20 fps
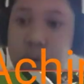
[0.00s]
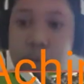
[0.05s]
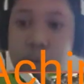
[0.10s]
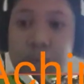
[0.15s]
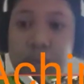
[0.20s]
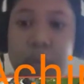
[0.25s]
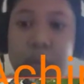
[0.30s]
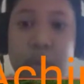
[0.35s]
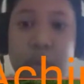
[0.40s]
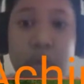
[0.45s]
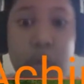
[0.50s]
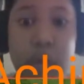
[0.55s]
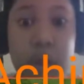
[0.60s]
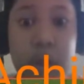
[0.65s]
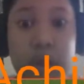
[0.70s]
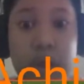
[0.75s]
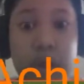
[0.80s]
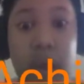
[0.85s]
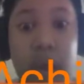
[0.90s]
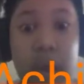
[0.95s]
clone right
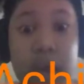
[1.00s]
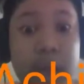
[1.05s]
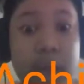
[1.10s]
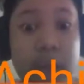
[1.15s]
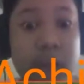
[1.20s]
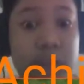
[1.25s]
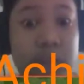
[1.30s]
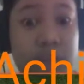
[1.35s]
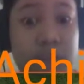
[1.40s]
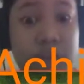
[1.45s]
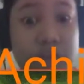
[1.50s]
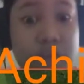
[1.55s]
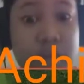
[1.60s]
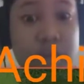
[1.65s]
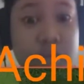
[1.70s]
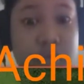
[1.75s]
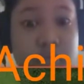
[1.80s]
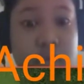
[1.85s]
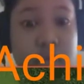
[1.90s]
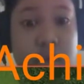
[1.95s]
now.
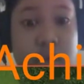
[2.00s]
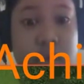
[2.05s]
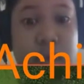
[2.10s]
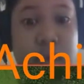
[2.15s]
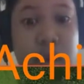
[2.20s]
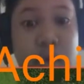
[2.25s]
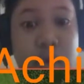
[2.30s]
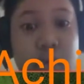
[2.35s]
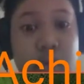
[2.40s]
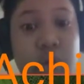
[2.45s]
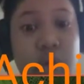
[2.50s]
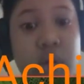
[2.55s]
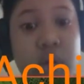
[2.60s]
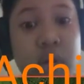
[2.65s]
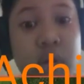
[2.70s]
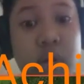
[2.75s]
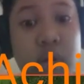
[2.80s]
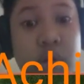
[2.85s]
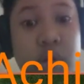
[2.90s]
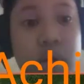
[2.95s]
I think she didn't
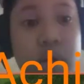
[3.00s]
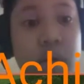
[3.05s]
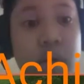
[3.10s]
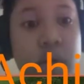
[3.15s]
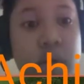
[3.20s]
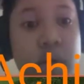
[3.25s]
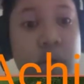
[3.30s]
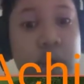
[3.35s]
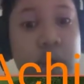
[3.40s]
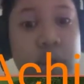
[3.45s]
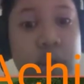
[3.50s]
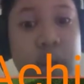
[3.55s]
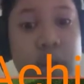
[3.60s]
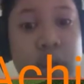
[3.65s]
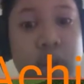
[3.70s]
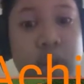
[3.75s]
recognize me.